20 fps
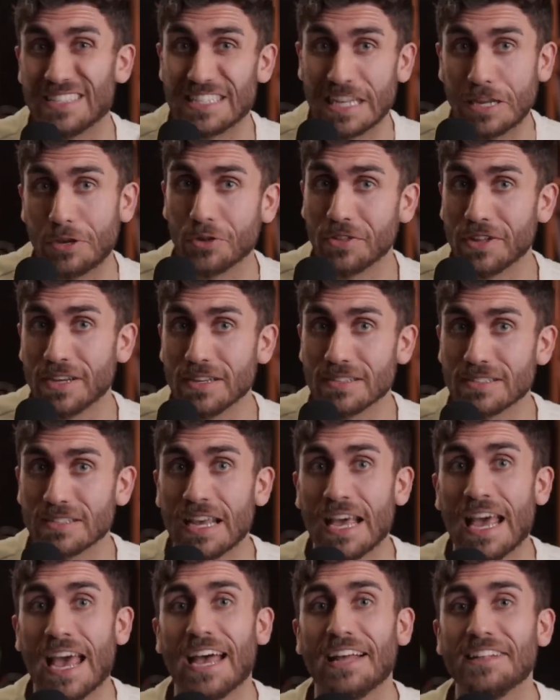his singleness
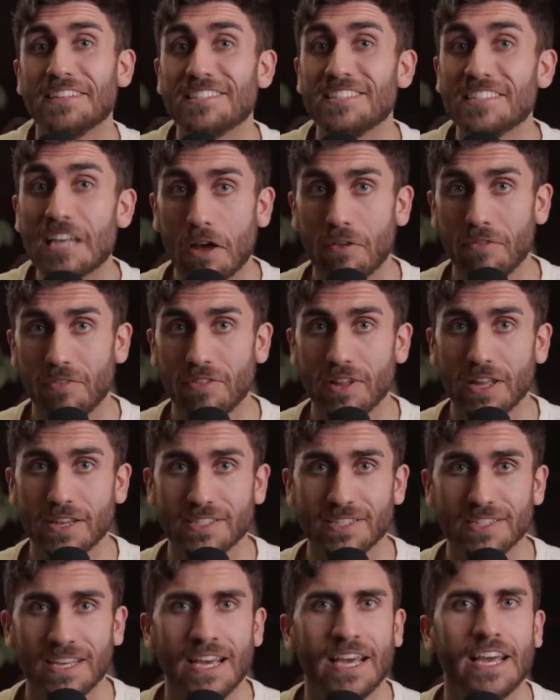and
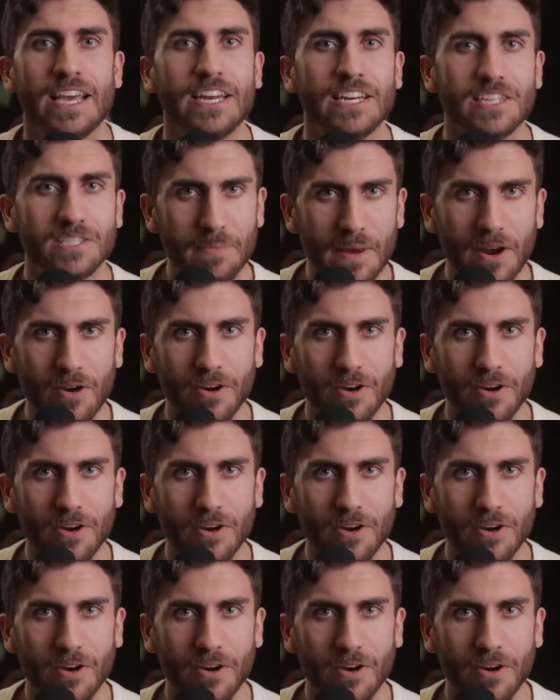selfless in his